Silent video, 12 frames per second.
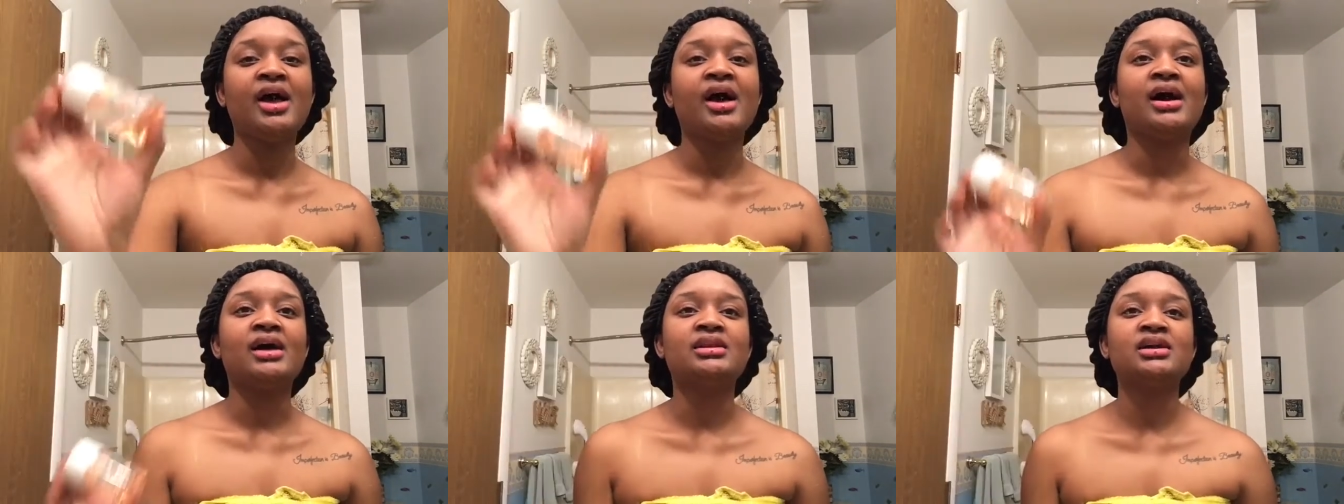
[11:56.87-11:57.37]

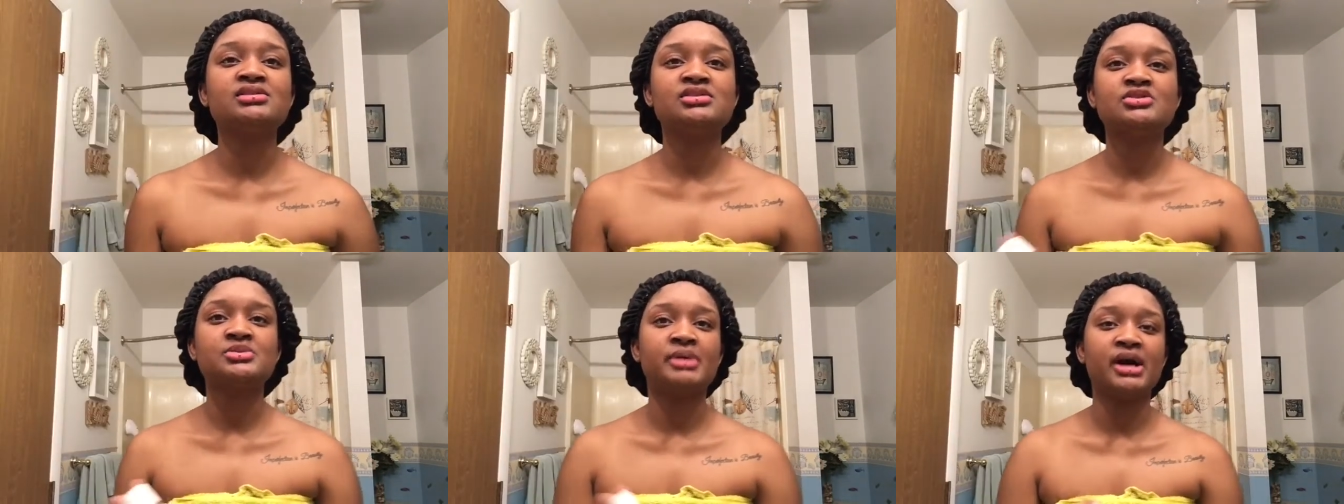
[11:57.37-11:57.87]
I like to
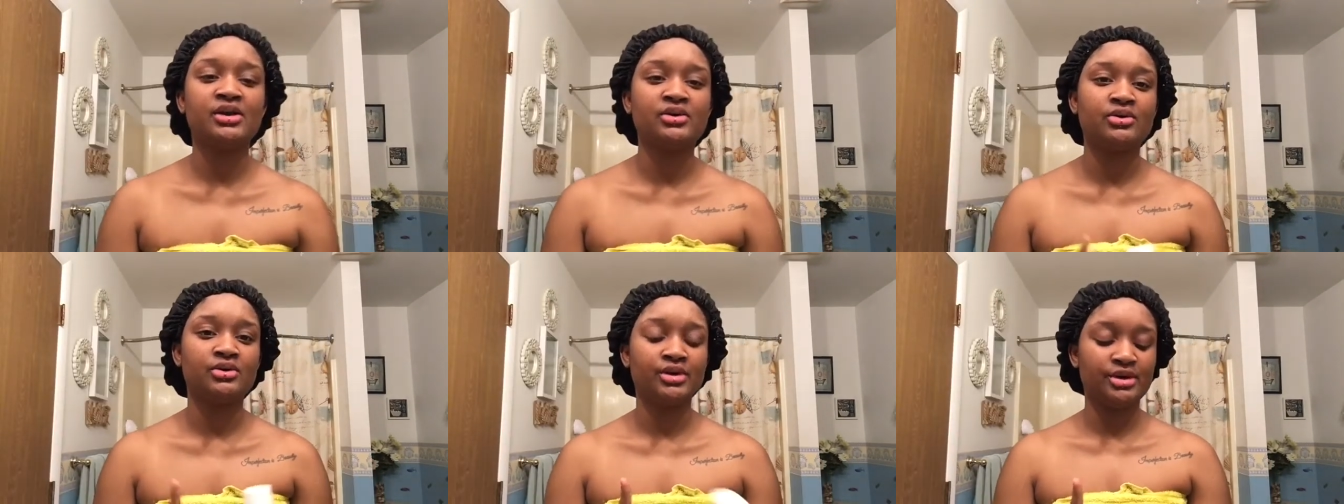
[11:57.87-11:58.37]
use bio
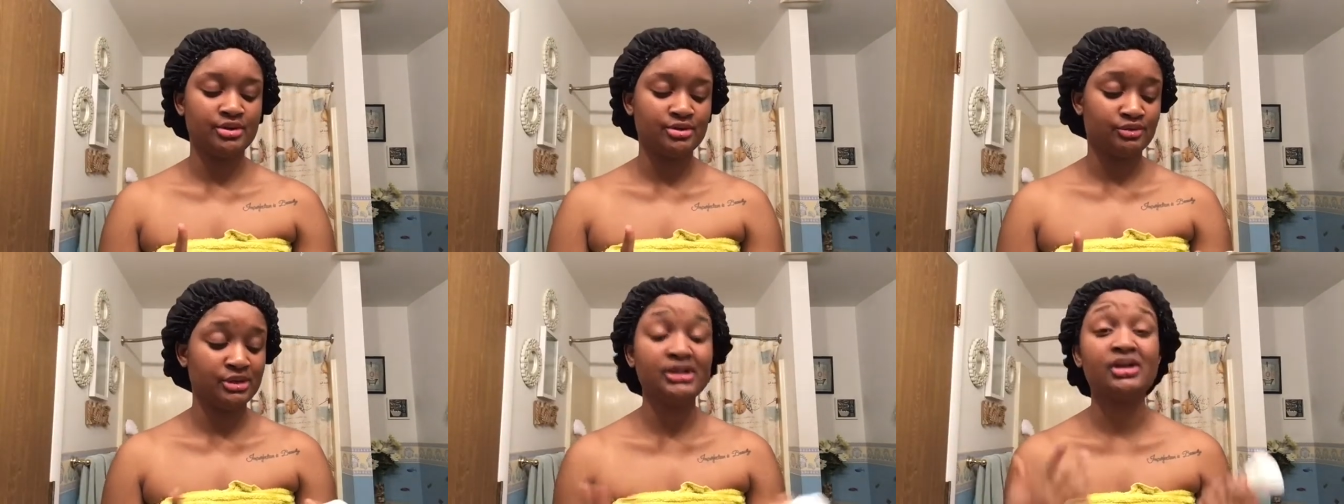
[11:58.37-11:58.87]
oil
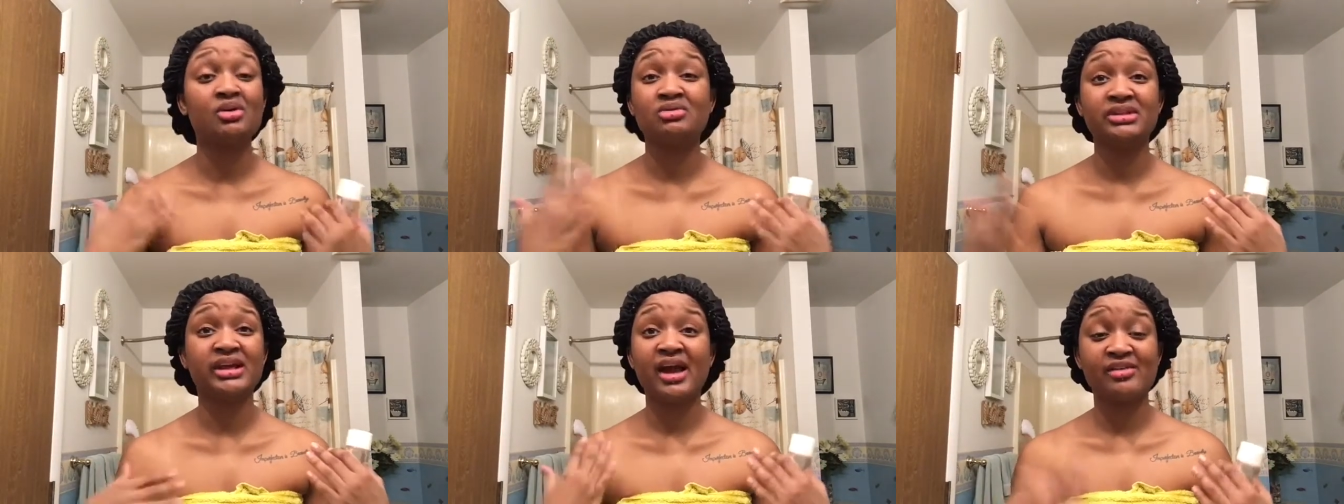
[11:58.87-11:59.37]
really
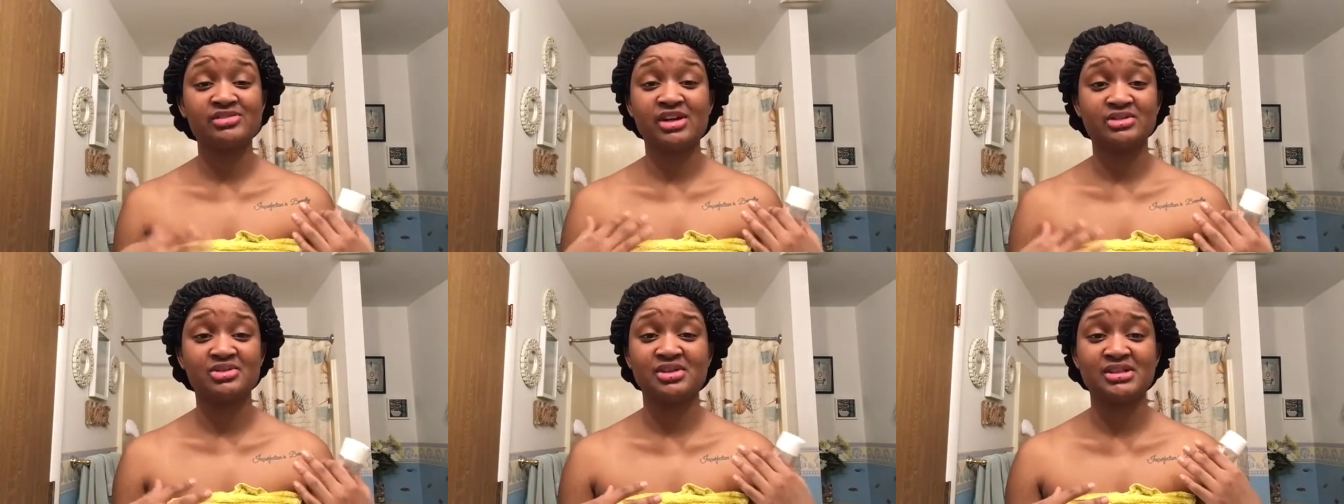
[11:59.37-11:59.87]
only after I
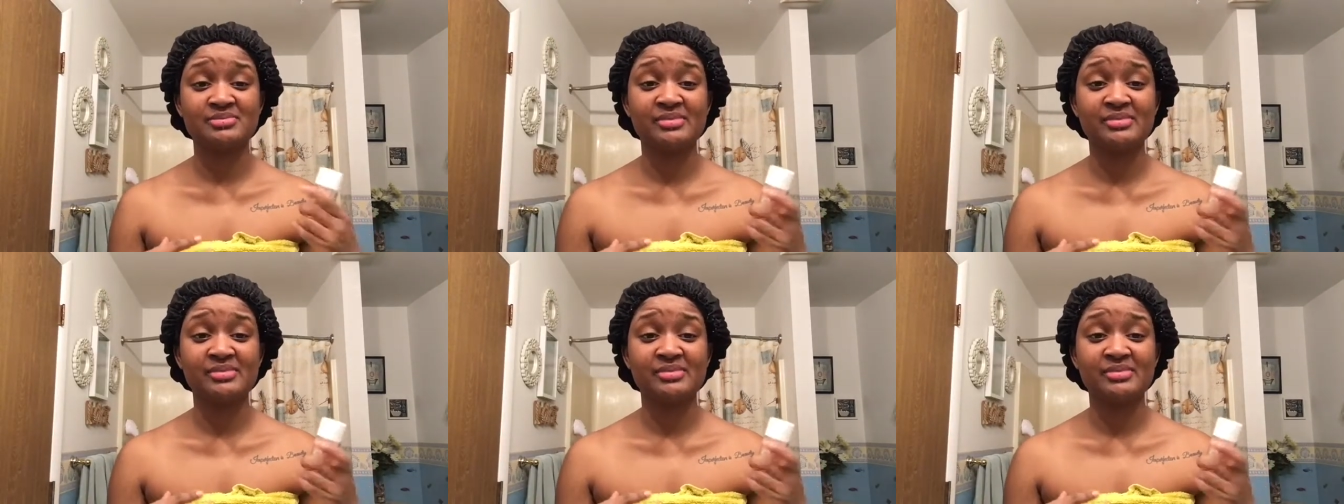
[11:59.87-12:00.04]
do this